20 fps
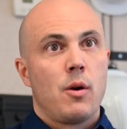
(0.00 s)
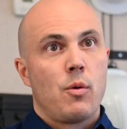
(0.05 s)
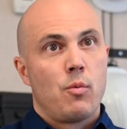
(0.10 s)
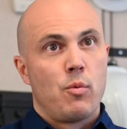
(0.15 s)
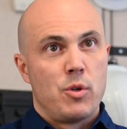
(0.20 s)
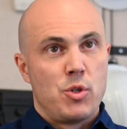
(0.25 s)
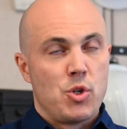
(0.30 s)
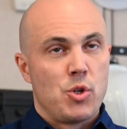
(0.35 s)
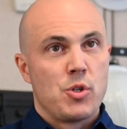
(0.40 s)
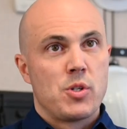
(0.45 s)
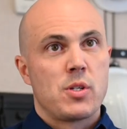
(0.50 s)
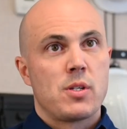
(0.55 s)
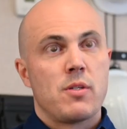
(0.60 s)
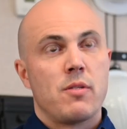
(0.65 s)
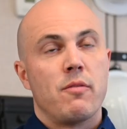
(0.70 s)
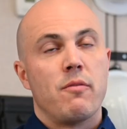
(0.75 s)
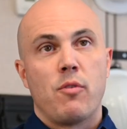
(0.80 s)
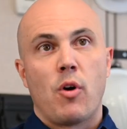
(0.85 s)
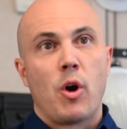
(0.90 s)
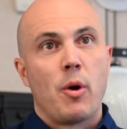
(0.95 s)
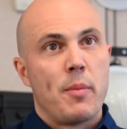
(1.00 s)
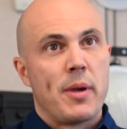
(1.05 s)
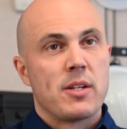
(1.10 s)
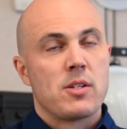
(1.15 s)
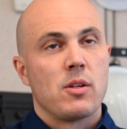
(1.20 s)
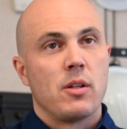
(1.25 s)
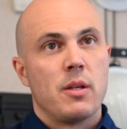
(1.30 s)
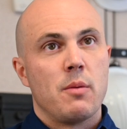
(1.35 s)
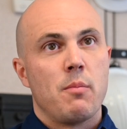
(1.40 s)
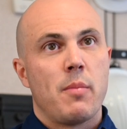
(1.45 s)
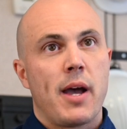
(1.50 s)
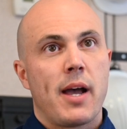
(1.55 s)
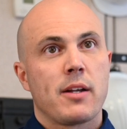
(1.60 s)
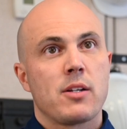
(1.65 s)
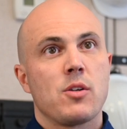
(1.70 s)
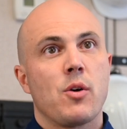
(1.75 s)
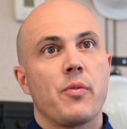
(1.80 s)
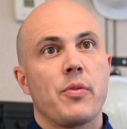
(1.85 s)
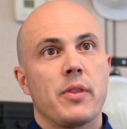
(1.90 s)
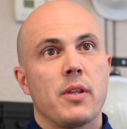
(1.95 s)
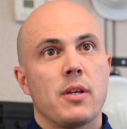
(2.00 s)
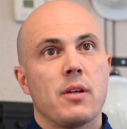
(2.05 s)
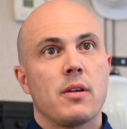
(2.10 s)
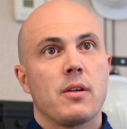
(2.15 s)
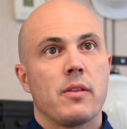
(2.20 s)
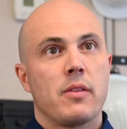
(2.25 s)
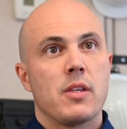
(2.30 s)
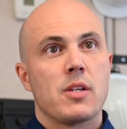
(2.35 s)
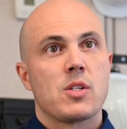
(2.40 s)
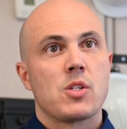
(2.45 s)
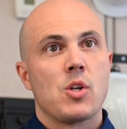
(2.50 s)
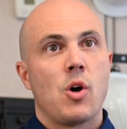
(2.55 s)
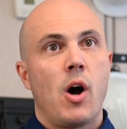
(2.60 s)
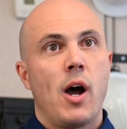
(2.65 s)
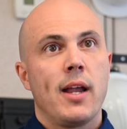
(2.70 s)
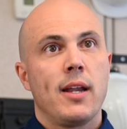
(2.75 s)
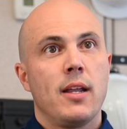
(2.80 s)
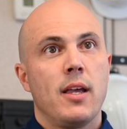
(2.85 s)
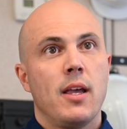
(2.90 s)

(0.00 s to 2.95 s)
reduce environmental impact on the site,